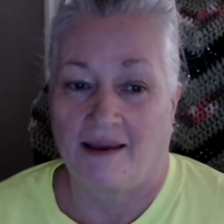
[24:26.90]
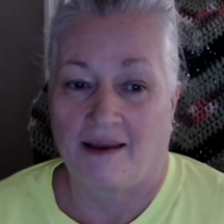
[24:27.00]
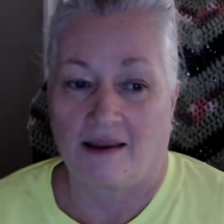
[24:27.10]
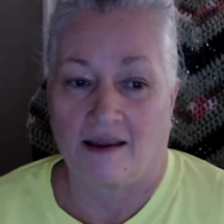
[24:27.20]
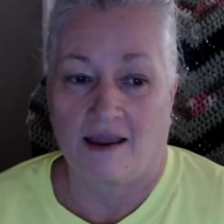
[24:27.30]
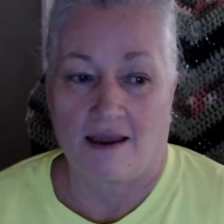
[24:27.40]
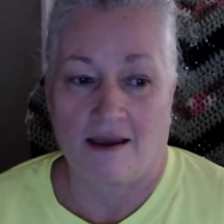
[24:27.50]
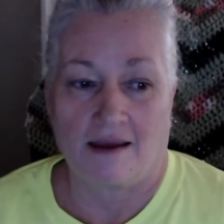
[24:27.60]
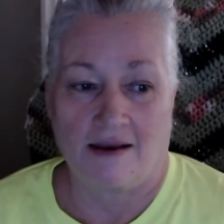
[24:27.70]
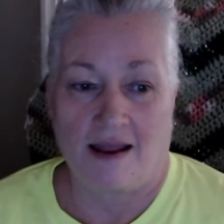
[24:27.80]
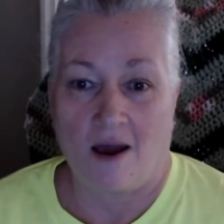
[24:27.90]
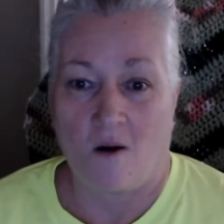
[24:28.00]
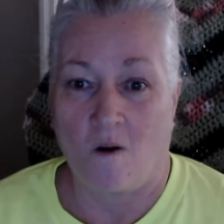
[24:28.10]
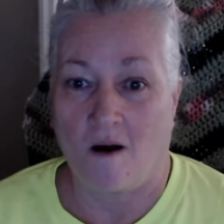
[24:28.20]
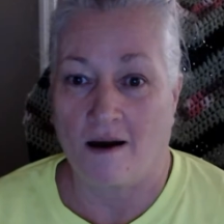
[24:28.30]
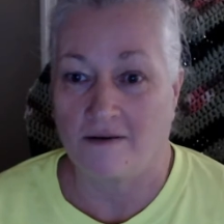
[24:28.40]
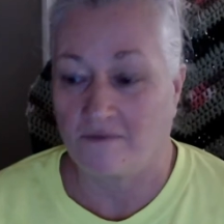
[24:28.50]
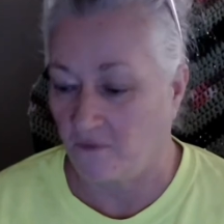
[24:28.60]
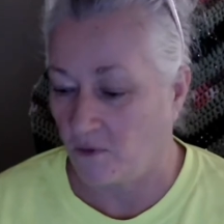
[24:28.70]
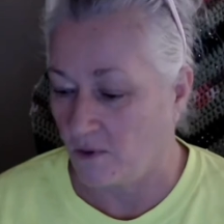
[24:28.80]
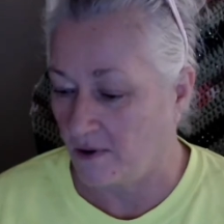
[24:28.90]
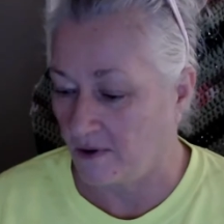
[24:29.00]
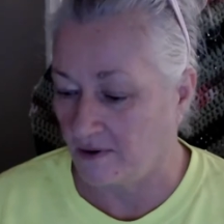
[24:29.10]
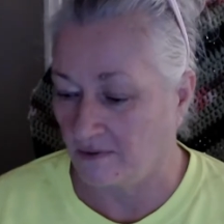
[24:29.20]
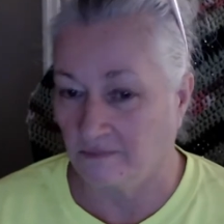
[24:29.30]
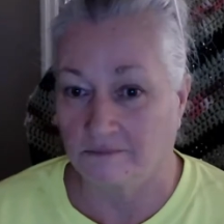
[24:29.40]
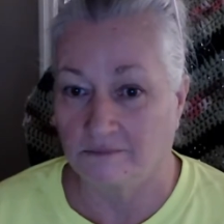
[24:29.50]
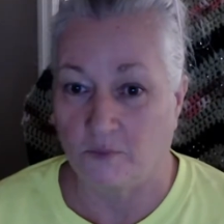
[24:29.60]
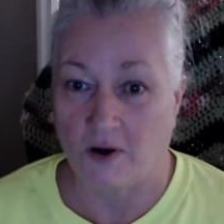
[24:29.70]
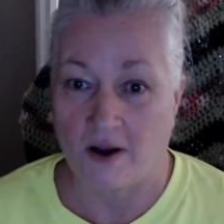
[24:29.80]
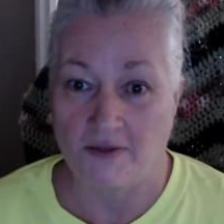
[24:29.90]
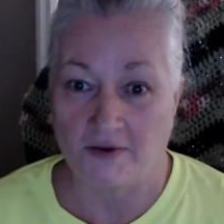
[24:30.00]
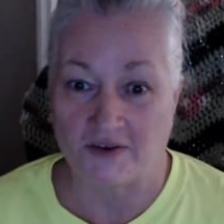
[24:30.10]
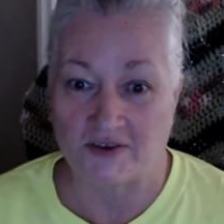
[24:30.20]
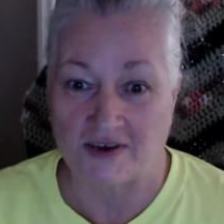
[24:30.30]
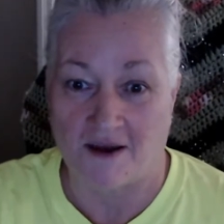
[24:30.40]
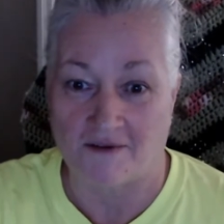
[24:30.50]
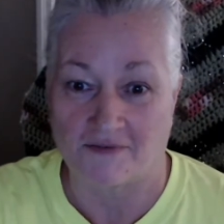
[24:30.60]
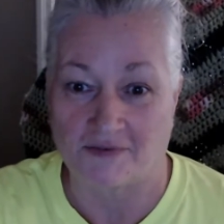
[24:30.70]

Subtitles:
And now on for more other stuff.